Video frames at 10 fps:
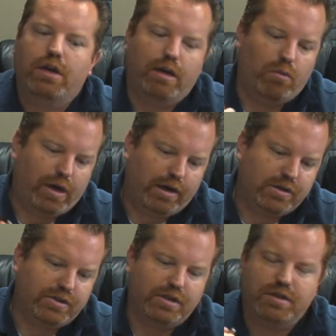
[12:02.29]
It
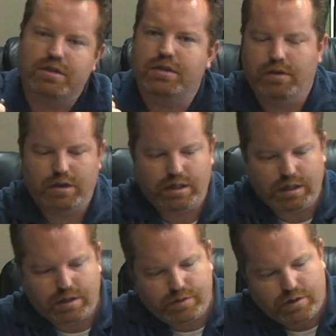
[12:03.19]
wears
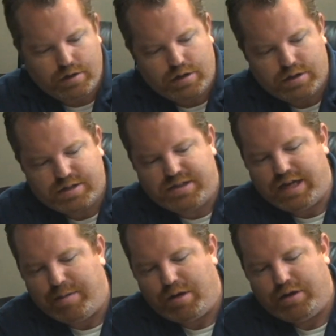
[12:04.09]
the
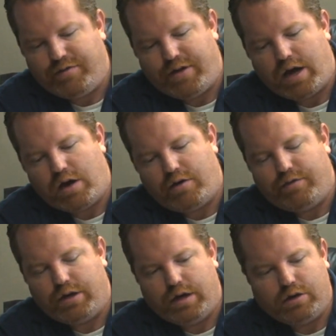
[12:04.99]
stem on the
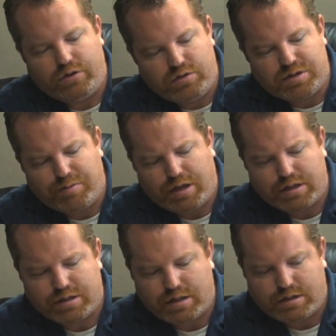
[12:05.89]
valve, and it'll do some
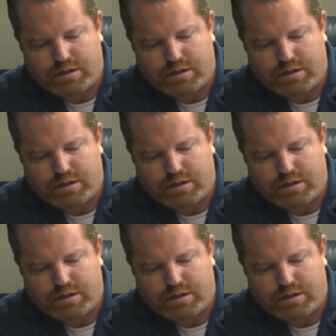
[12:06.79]
things that